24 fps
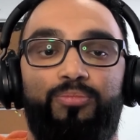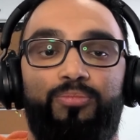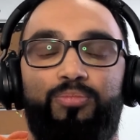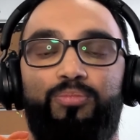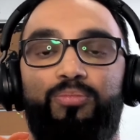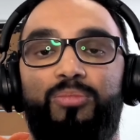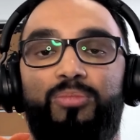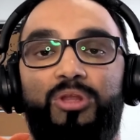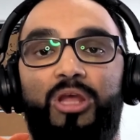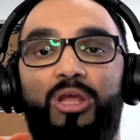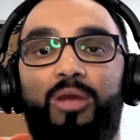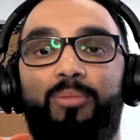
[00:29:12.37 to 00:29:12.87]

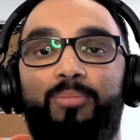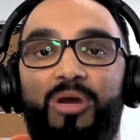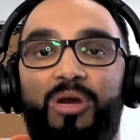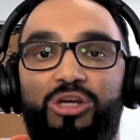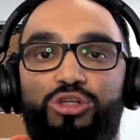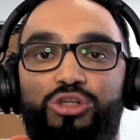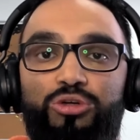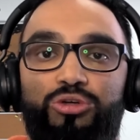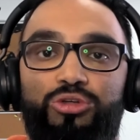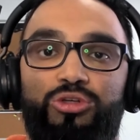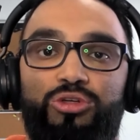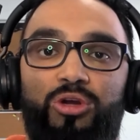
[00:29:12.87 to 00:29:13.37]
They
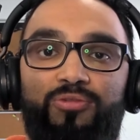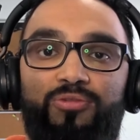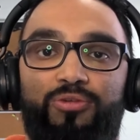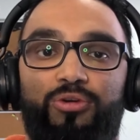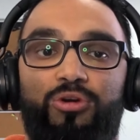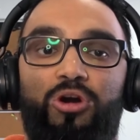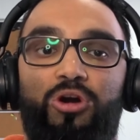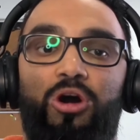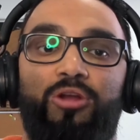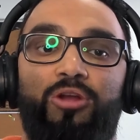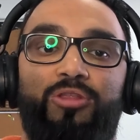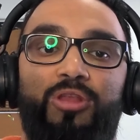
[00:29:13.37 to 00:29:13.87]
measure sulfur
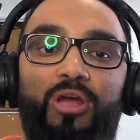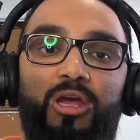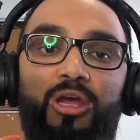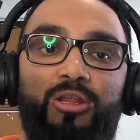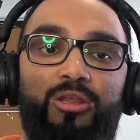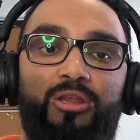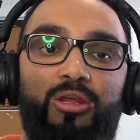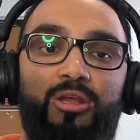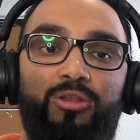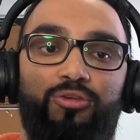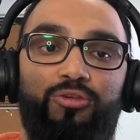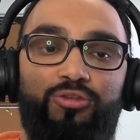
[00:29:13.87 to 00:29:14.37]
content
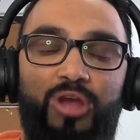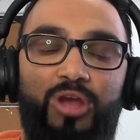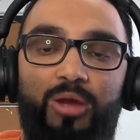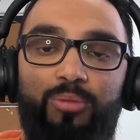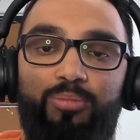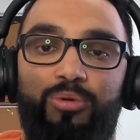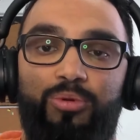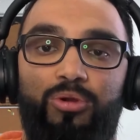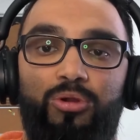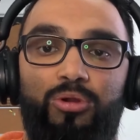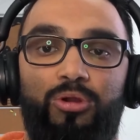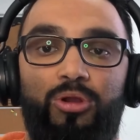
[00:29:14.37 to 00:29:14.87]
in the
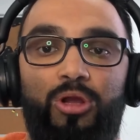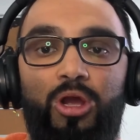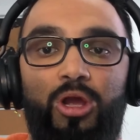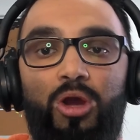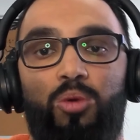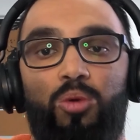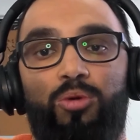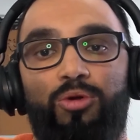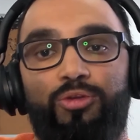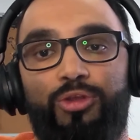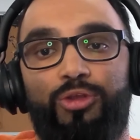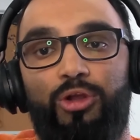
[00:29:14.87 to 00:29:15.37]
sample.
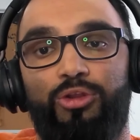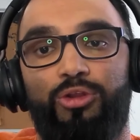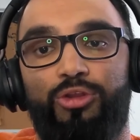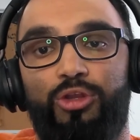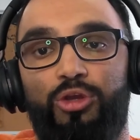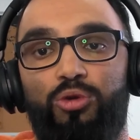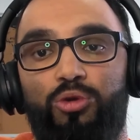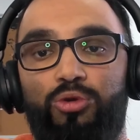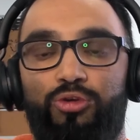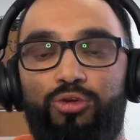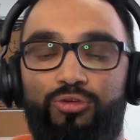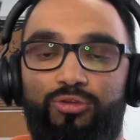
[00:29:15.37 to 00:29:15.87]
What they'll
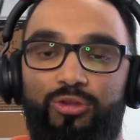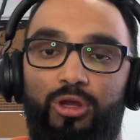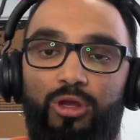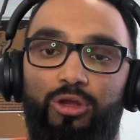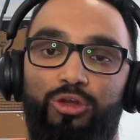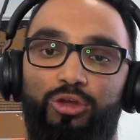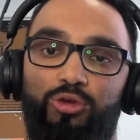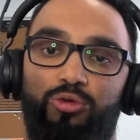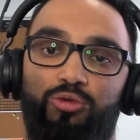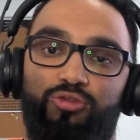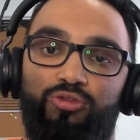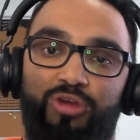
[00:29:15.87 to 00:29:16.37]
do is they'll
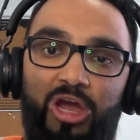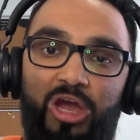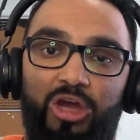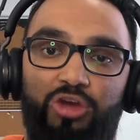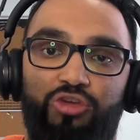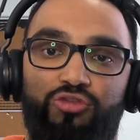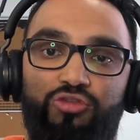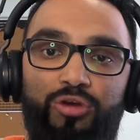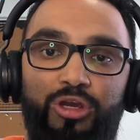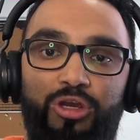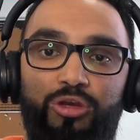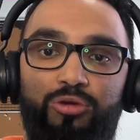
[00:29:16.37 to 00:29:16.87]
use an
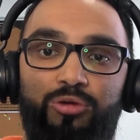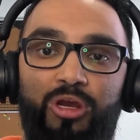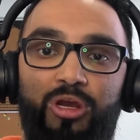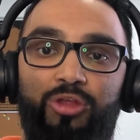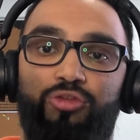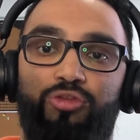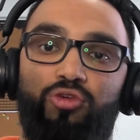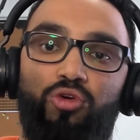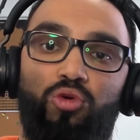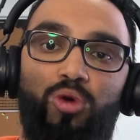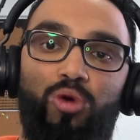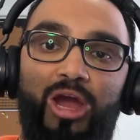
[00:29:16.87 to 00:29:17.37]
X-ray unit,
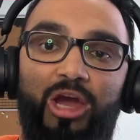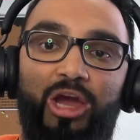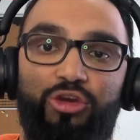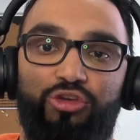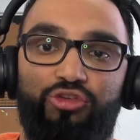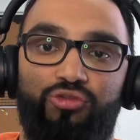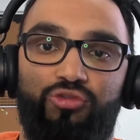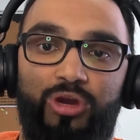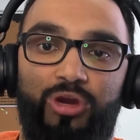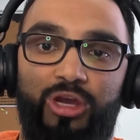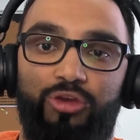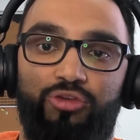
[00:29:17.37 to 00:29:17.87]
throw
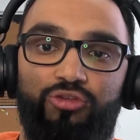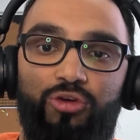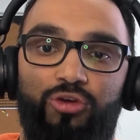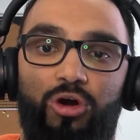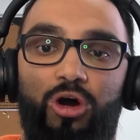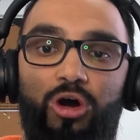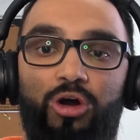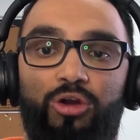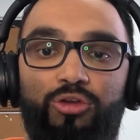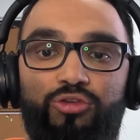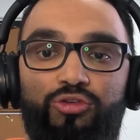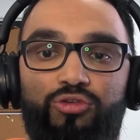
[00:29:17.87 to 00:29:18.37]
X-rays
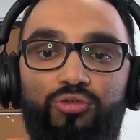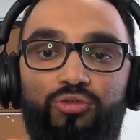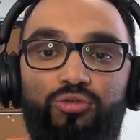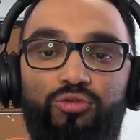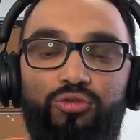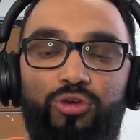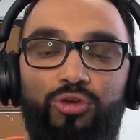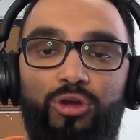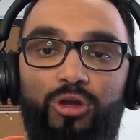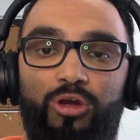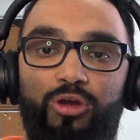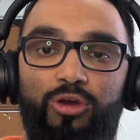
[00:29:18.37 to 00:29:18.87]
onto
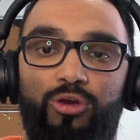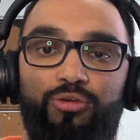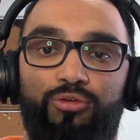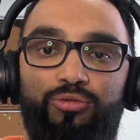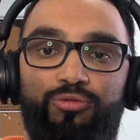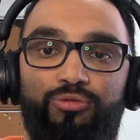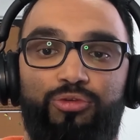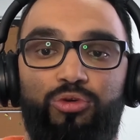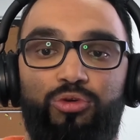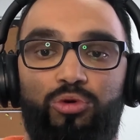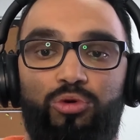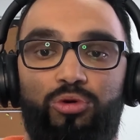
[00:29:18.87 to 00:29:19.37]
the
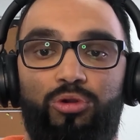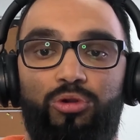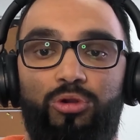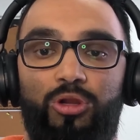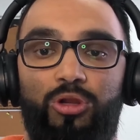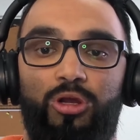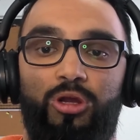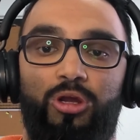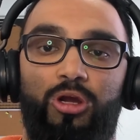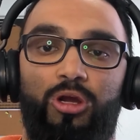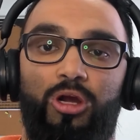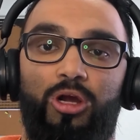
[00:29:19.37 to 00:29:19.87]
fuel
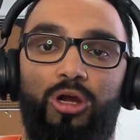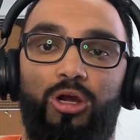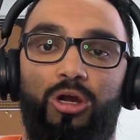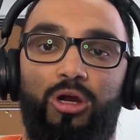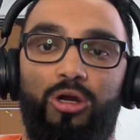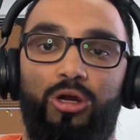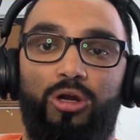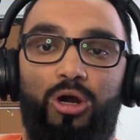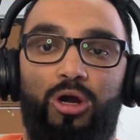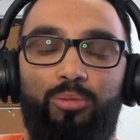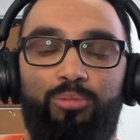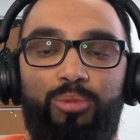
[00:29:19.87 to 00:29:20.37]

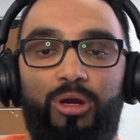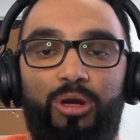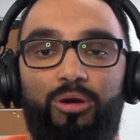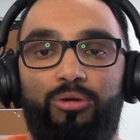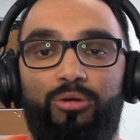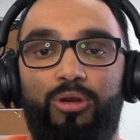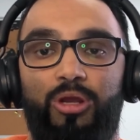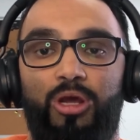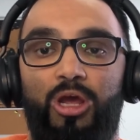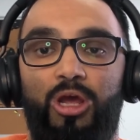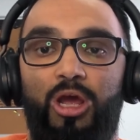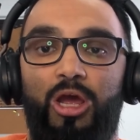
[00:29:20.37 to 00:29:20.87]
compound,
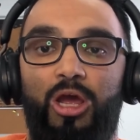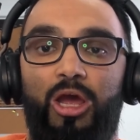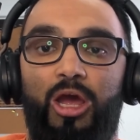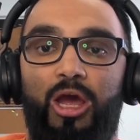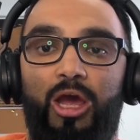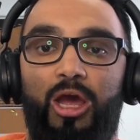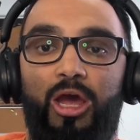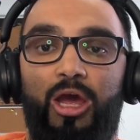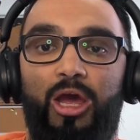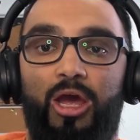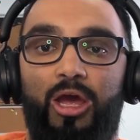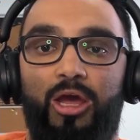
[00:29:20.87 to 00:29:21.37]

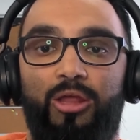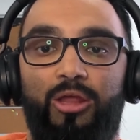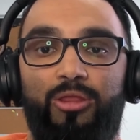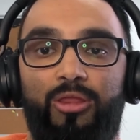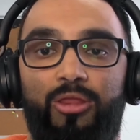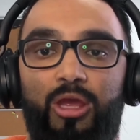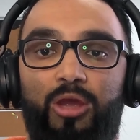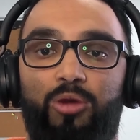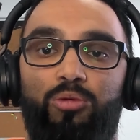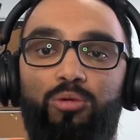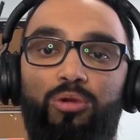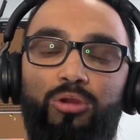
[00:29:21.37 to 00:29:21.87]
and
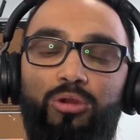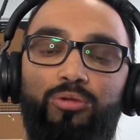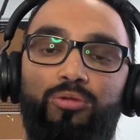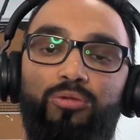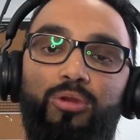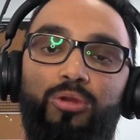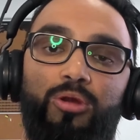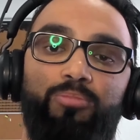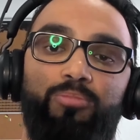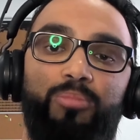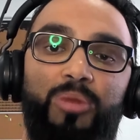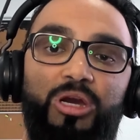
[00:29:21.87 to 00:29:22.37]
they will
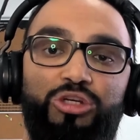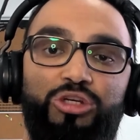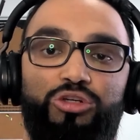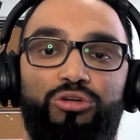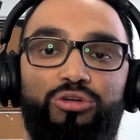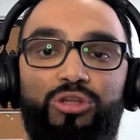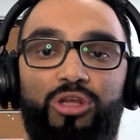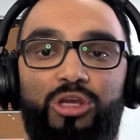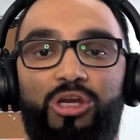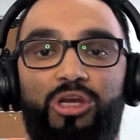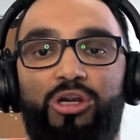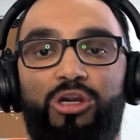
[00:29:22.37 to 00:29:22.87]
measure
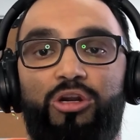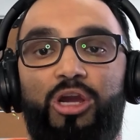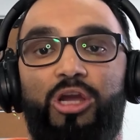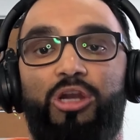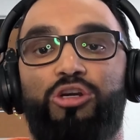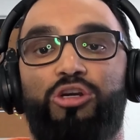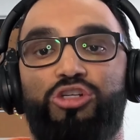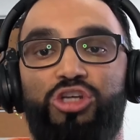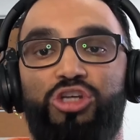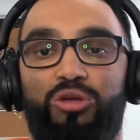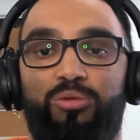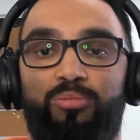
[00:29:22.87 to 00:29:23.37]
their
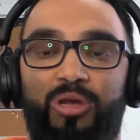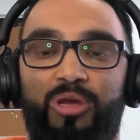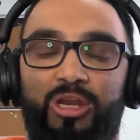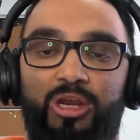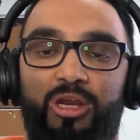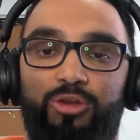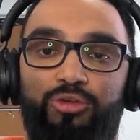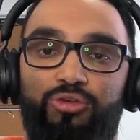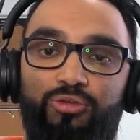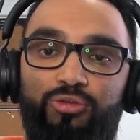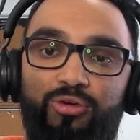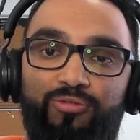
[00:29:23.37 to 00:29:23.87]
energy
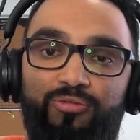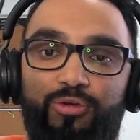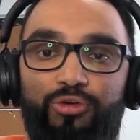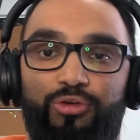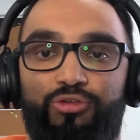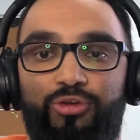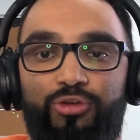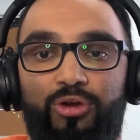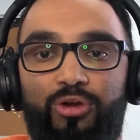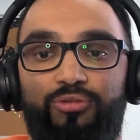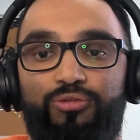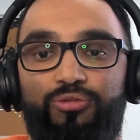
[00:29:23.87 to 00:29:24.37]
emitted. So if there's
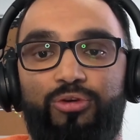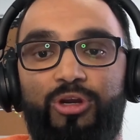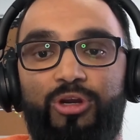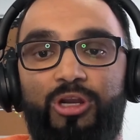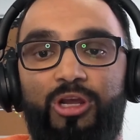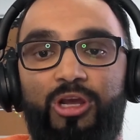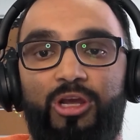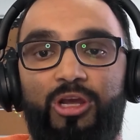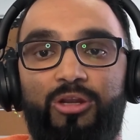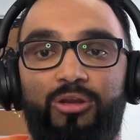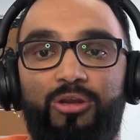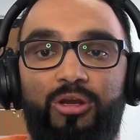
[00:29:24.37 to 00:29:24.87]
sulfur in
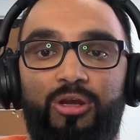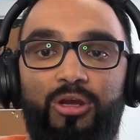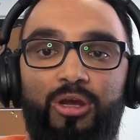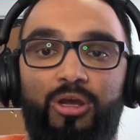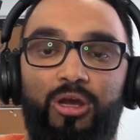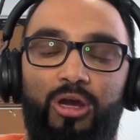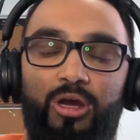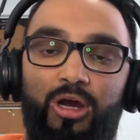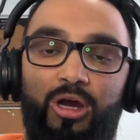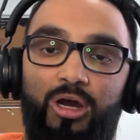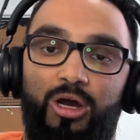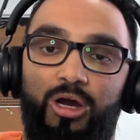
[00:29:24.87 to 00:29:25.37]
it,
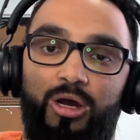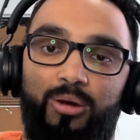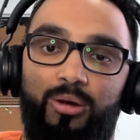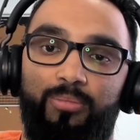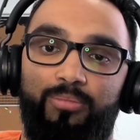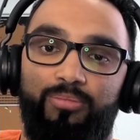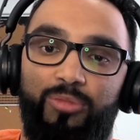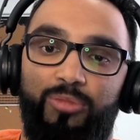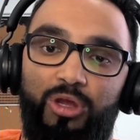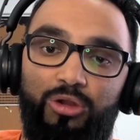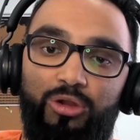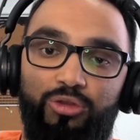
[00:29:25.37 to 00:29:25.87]

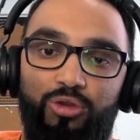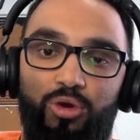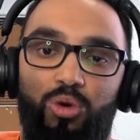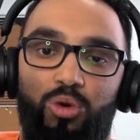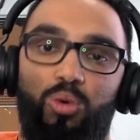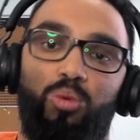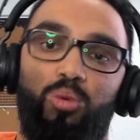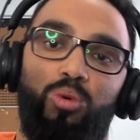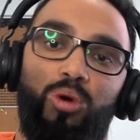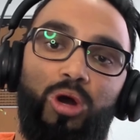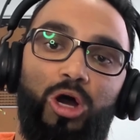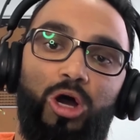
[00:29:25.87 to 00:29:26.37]
they'll
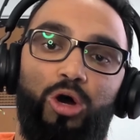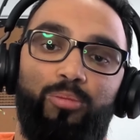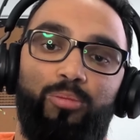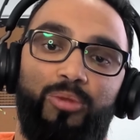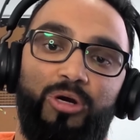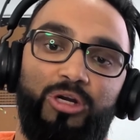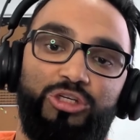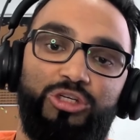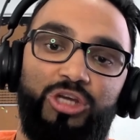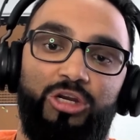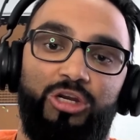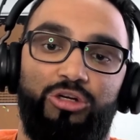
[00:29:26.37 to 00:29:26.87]
know how
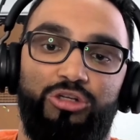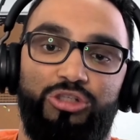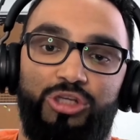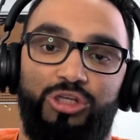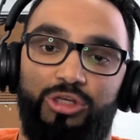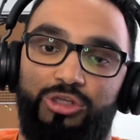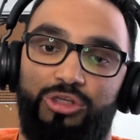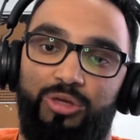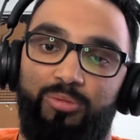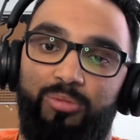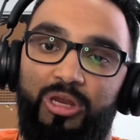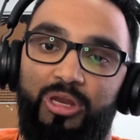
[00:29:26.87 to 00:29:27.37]
much energy
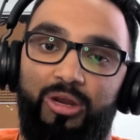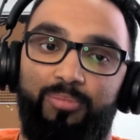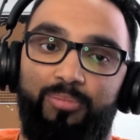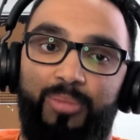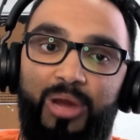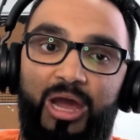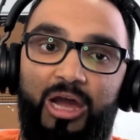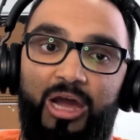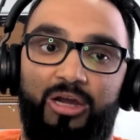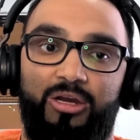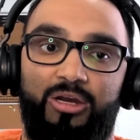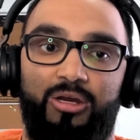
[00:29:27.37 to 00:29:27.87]
is emitted
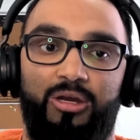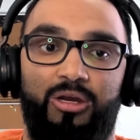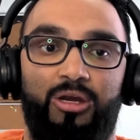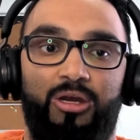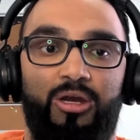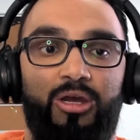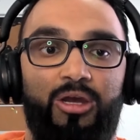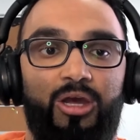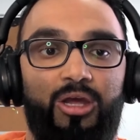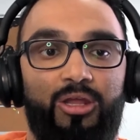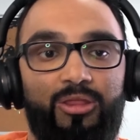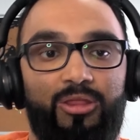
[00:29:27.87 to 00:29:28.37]
back.
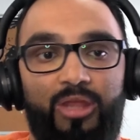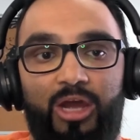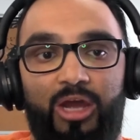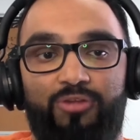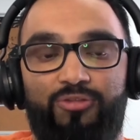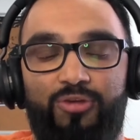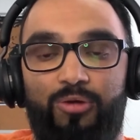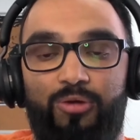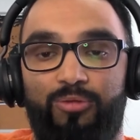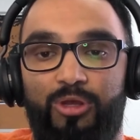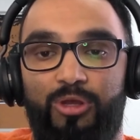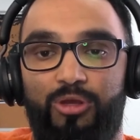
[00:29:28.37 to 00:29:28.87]
And that's
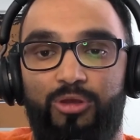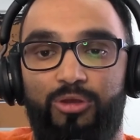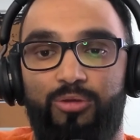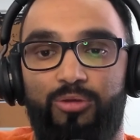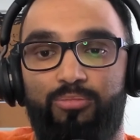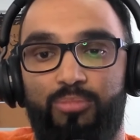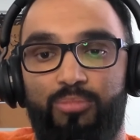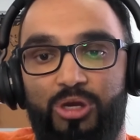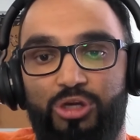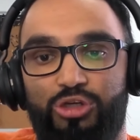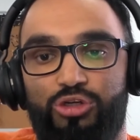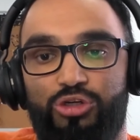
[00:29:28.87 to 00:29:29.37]
how they
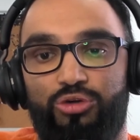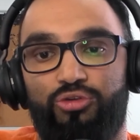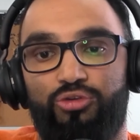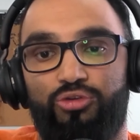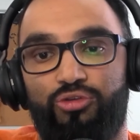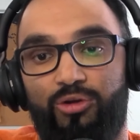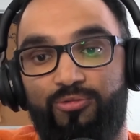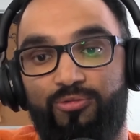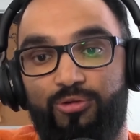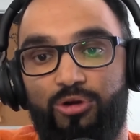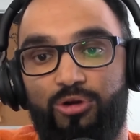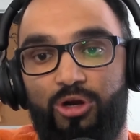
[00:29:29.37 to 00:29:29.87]
measure
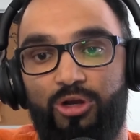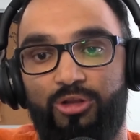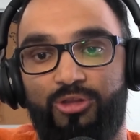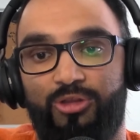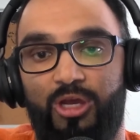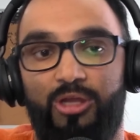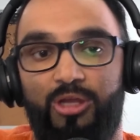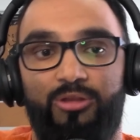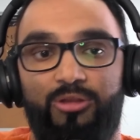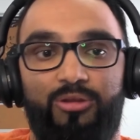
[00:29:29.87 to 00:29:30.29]
sulfur content.